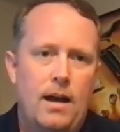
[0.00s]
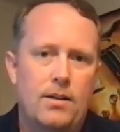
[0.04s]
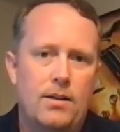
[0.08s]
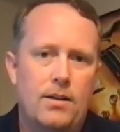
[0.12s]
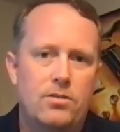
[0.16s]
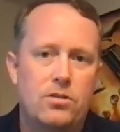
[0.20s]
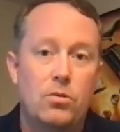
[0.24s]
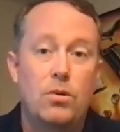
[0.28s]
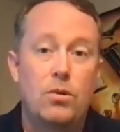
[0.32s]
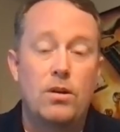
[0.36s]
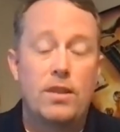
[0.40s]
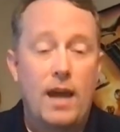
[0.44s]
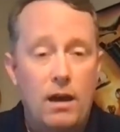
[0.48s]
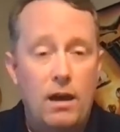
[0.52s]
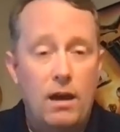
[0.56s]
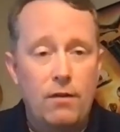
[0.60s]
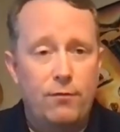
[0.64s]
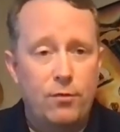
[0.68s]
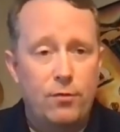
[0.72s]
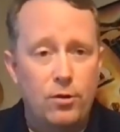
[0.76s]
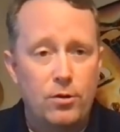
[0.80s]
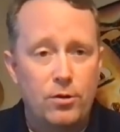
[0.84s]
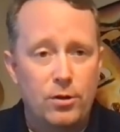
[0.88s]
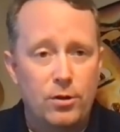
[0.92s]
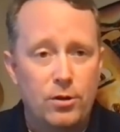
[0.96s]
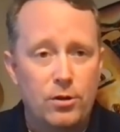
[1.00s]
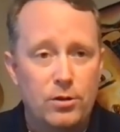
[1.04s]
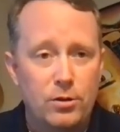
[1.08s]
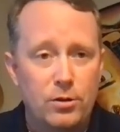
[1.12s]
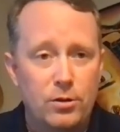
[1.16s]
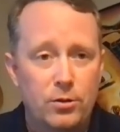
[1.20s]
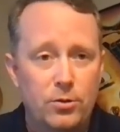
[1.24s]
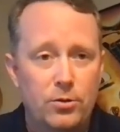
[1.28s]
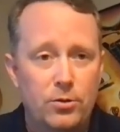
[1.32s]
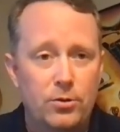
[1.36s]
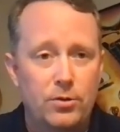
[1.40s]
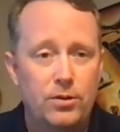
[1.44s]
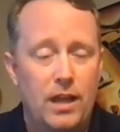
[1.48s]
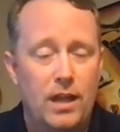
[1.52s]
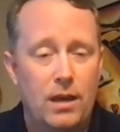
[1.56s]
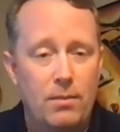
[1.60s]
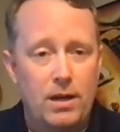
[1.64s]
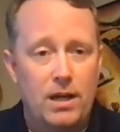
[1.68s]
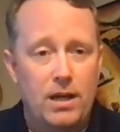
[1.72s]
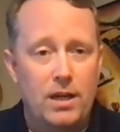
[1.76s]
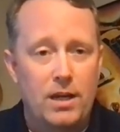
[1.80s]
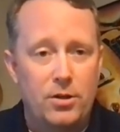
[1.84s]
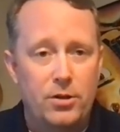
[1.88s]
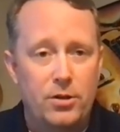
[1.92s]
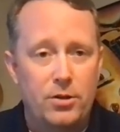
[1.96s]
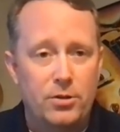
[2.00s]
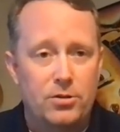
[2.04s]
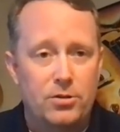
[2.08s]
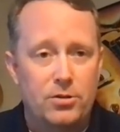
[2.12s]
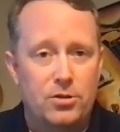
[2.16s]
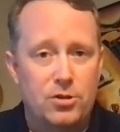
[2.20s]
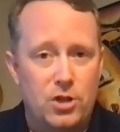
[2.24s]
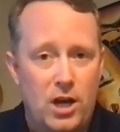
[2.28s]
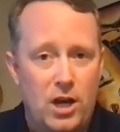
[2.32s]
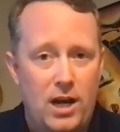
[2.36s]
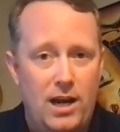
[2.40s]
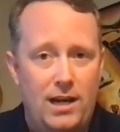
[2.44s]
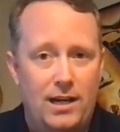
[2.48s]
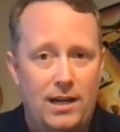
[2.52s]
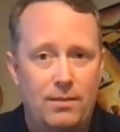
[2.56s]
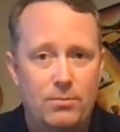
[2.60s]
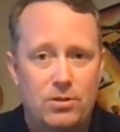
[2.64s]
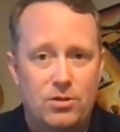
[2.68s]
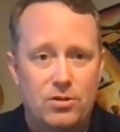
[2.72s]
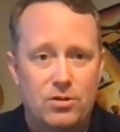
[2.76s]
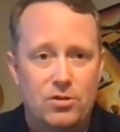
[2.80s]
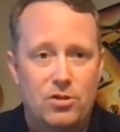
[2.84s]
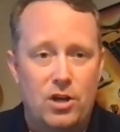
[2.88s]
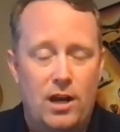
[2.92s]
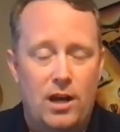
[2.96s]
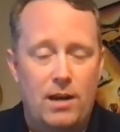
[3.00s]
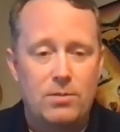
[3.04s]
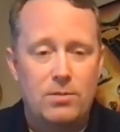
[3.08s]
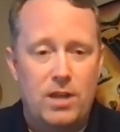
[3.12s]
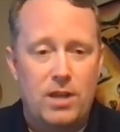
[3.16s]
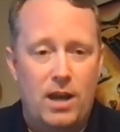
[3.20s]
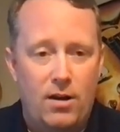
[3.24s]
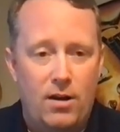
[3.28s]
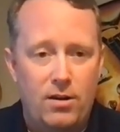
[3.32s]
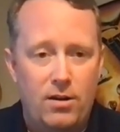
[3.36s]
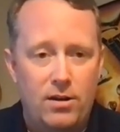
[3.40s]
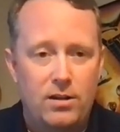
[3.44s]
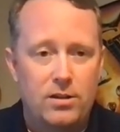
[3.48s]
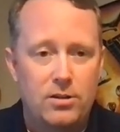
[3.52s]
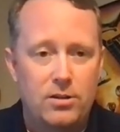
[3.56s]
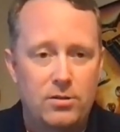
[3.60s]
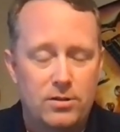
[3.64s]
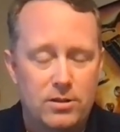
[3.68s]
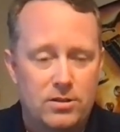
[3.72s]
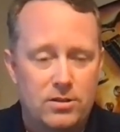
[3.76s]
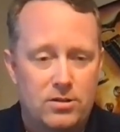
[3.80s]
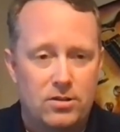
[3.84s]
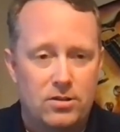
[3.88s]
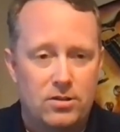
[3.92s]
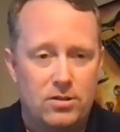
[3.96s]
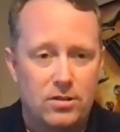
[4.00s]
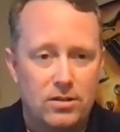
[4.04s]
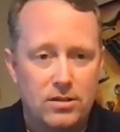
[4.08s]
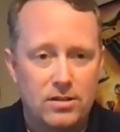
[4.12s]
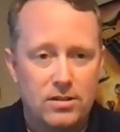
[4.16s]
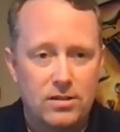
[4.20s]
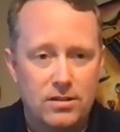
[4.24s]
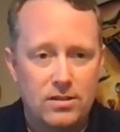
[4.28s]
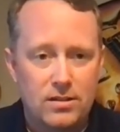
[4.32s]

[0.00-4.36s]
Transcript: So without further ado, let me introduce James. James, how are you doing, sir?